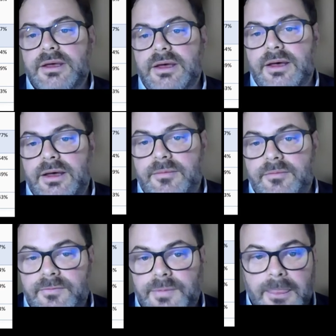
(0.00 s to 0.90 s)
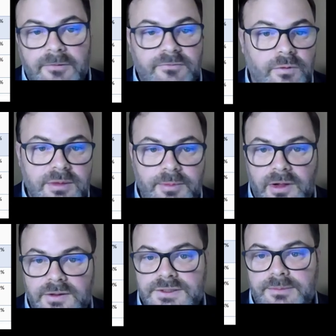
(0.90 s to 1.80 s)
40
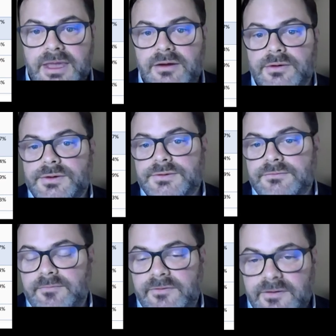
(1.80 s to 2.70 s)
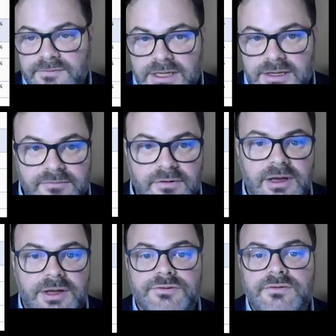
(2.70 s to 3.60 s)
policymakers from 15 different
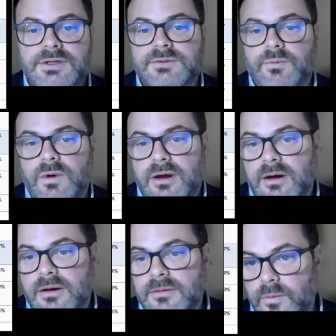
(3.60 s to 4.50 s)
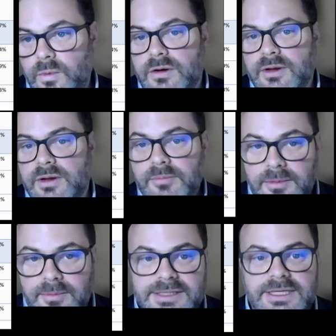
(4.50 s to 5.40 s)
countries where we are
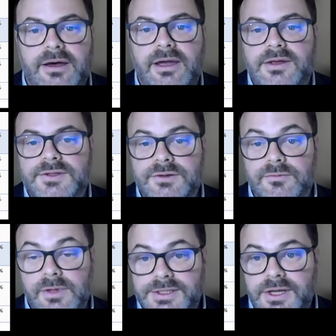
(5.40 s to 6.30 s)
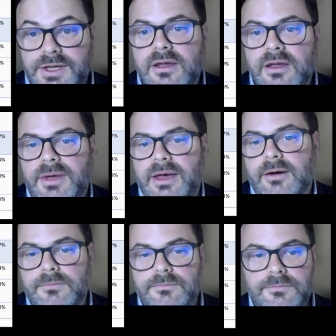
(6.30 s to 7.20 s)
implementing IDIS to really talk
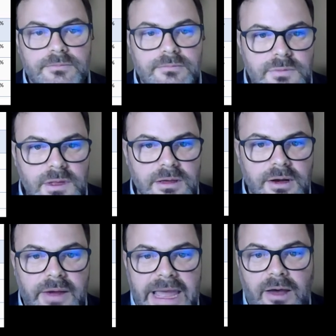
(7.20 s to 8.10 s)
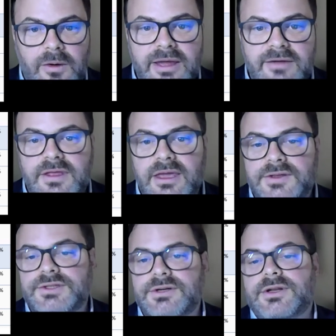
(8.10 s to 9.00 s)
about, how have they
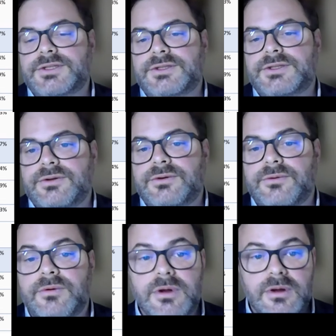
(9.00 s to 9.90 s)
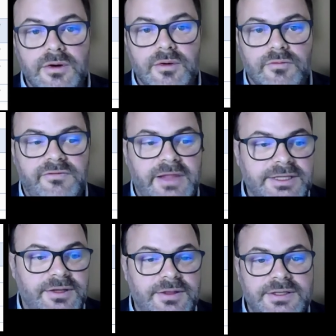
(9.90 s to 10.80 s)
started to
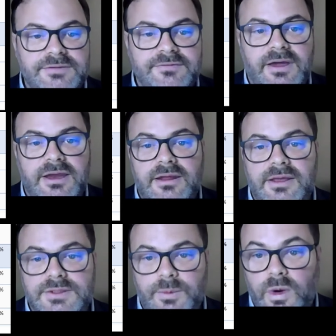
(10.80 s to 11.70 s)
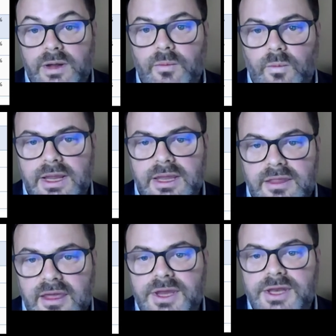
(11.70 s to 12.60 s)
reflect on these findings and what can
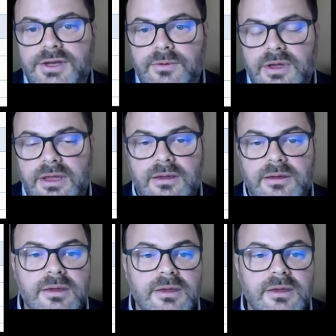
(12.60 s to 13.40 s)
they be doing